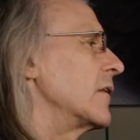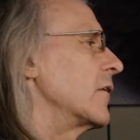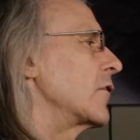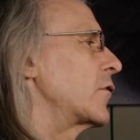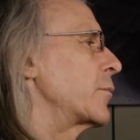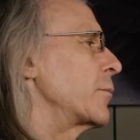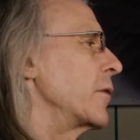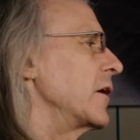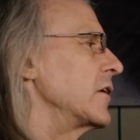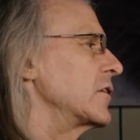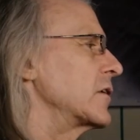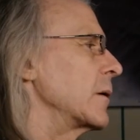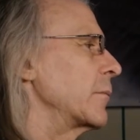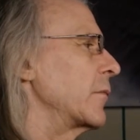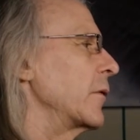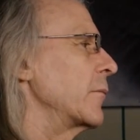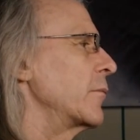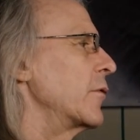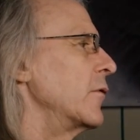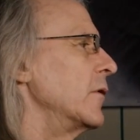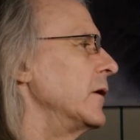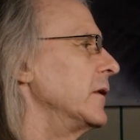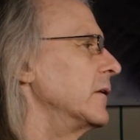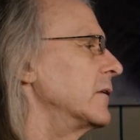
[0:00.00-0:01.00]
this brings up the
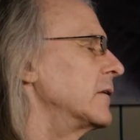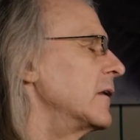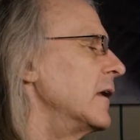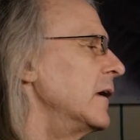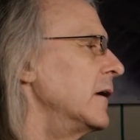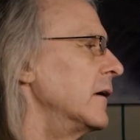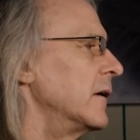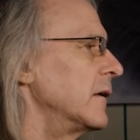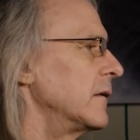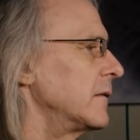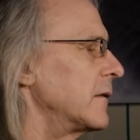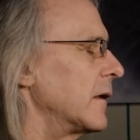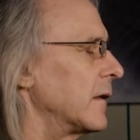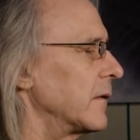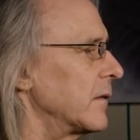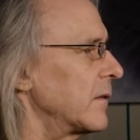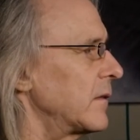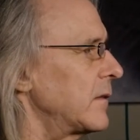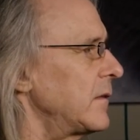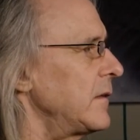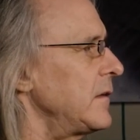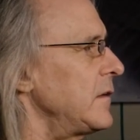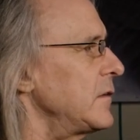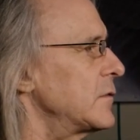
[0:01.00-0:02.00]
point
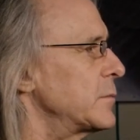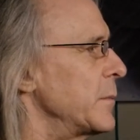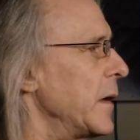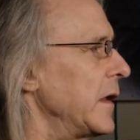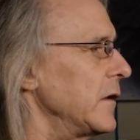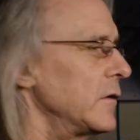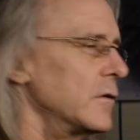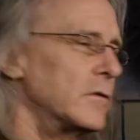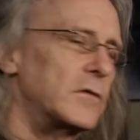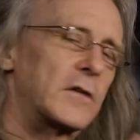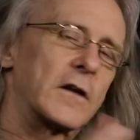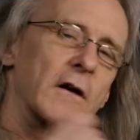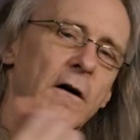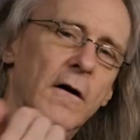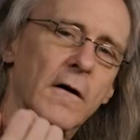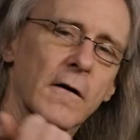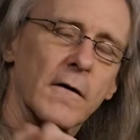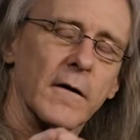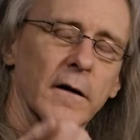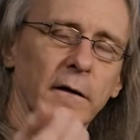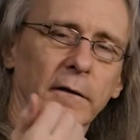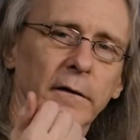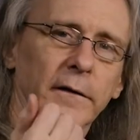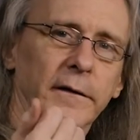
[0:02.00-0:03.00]
that these menus
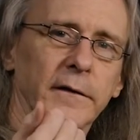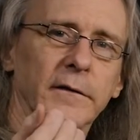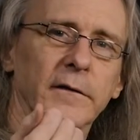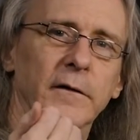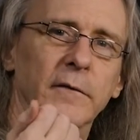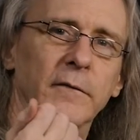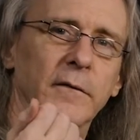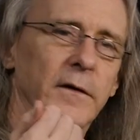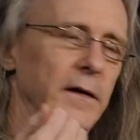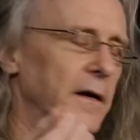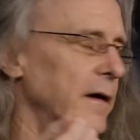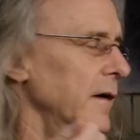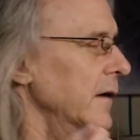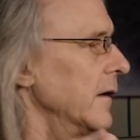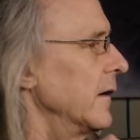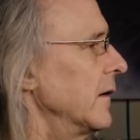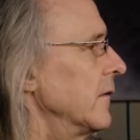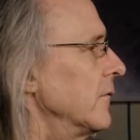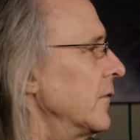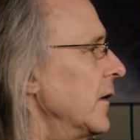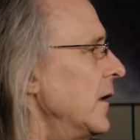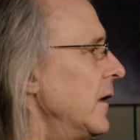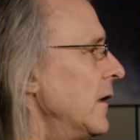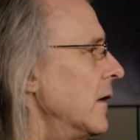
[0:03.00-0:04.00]
currently that we
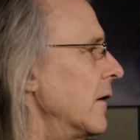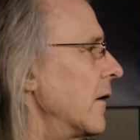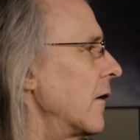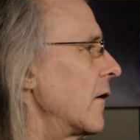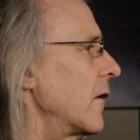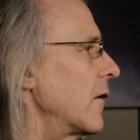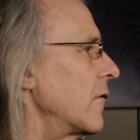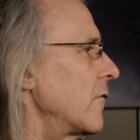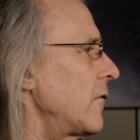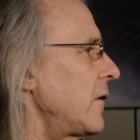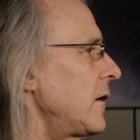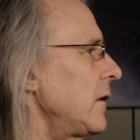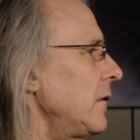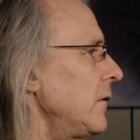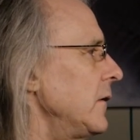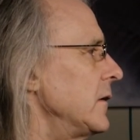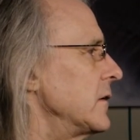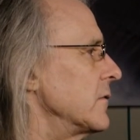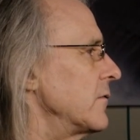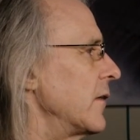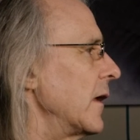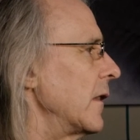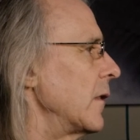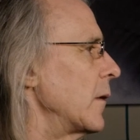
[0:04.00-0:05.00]
have are really
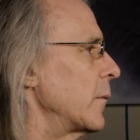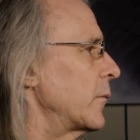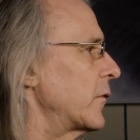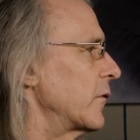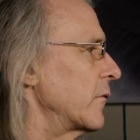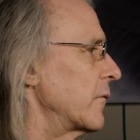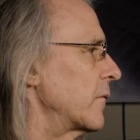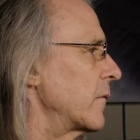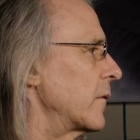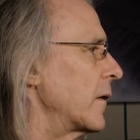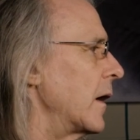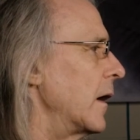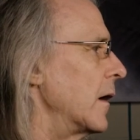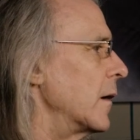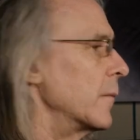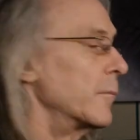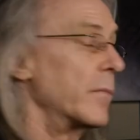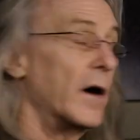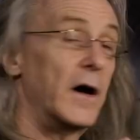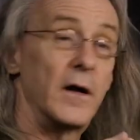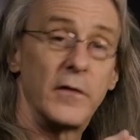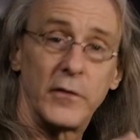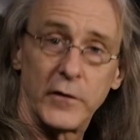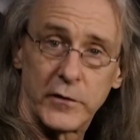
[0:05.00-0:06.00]
developed
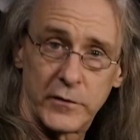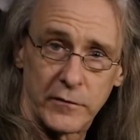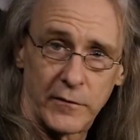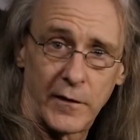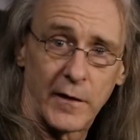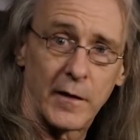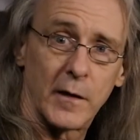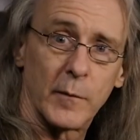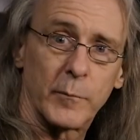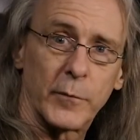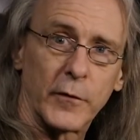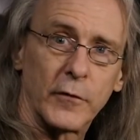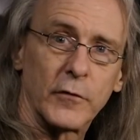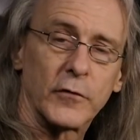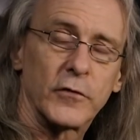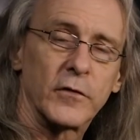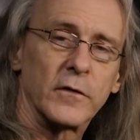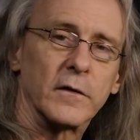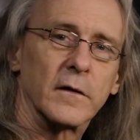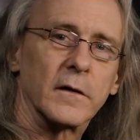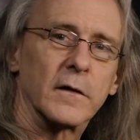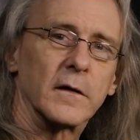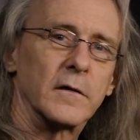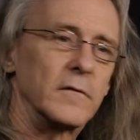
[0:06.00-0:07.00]
by the developers
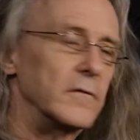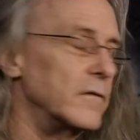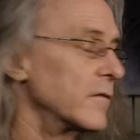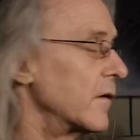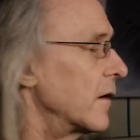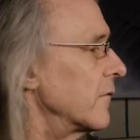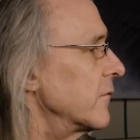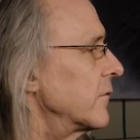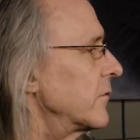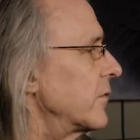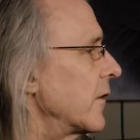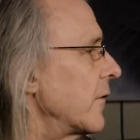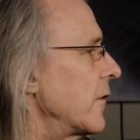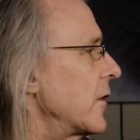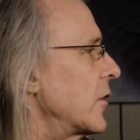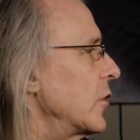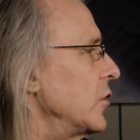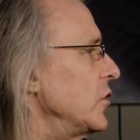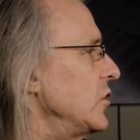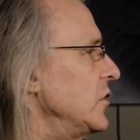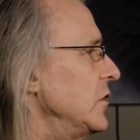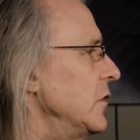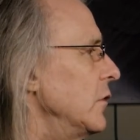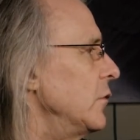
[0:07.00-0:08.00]
and a very
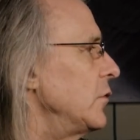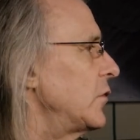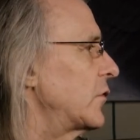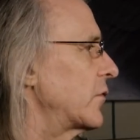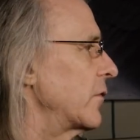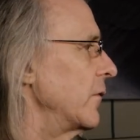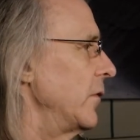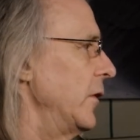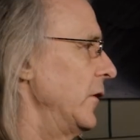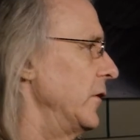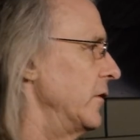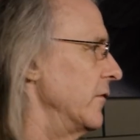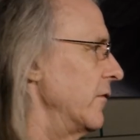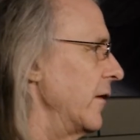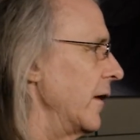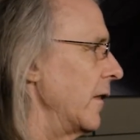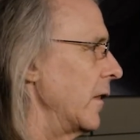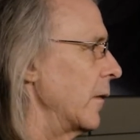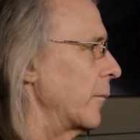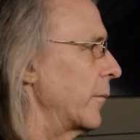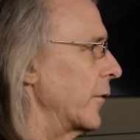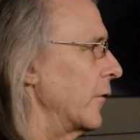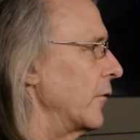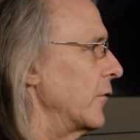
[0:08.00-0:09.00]
good use for the
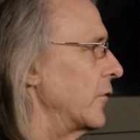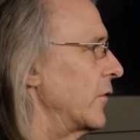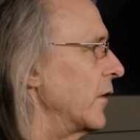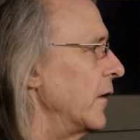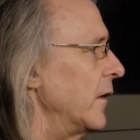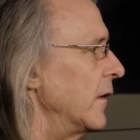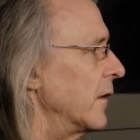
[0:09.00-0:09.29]
developers.